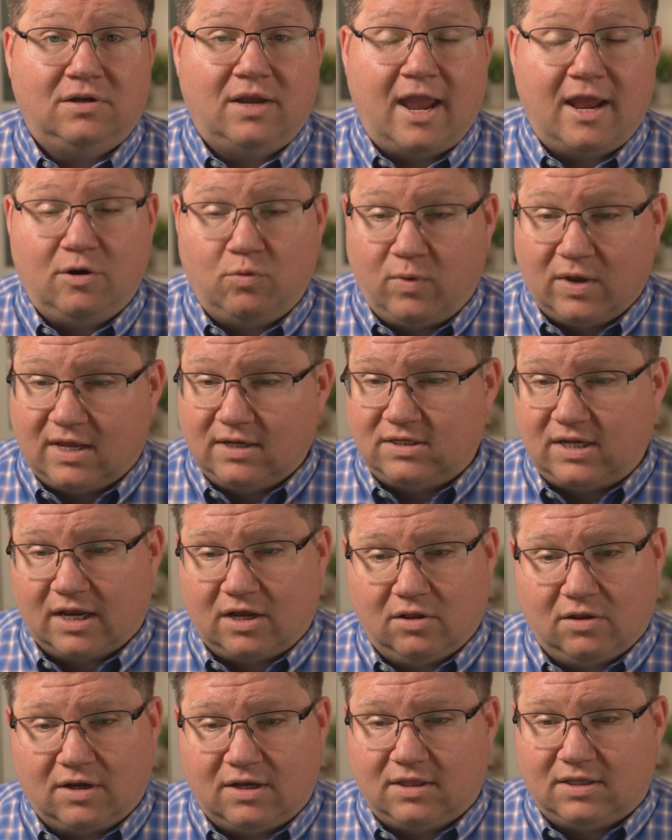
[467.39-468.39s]
And we can
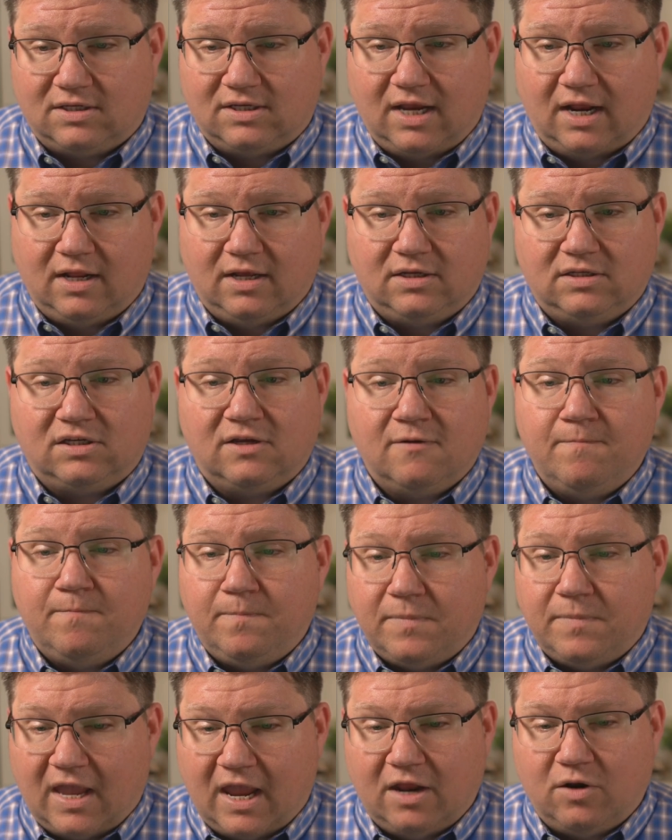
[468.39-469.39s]
take a look at the settings
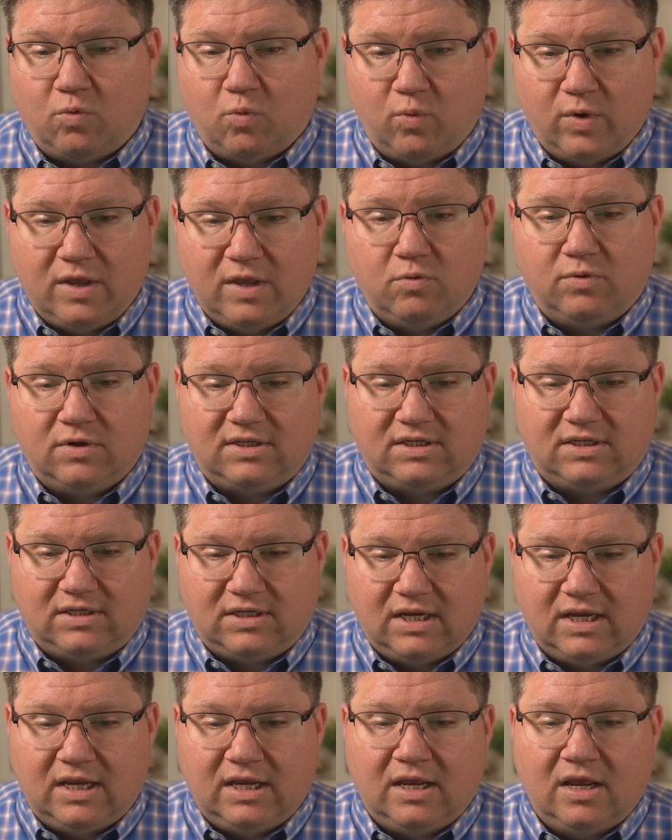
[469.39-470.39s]
and we would
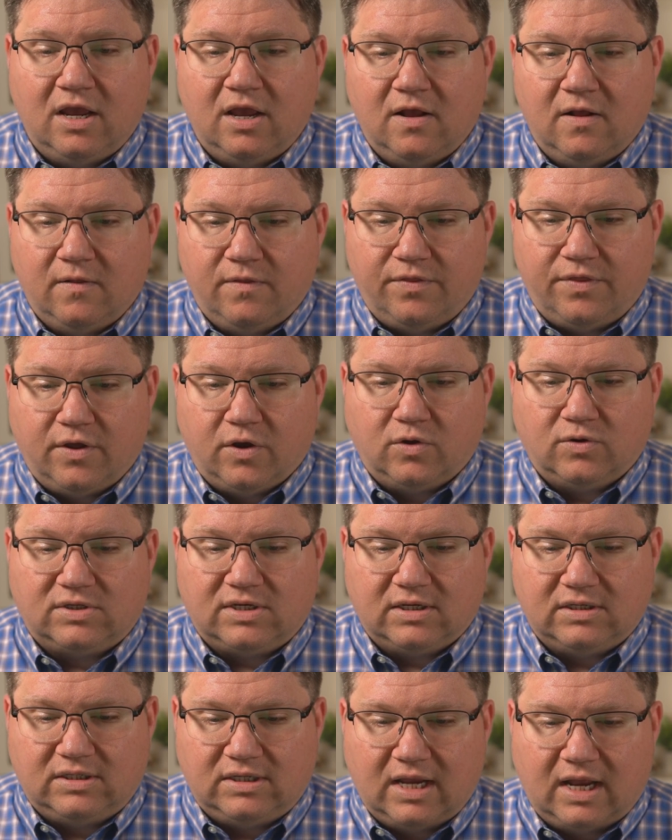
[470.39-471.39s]
see
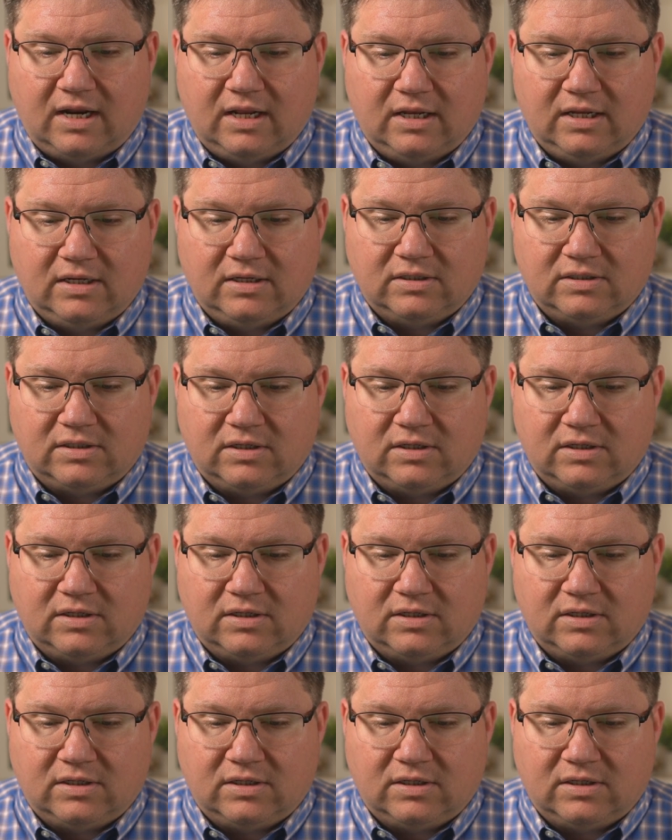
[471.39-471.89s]
those settings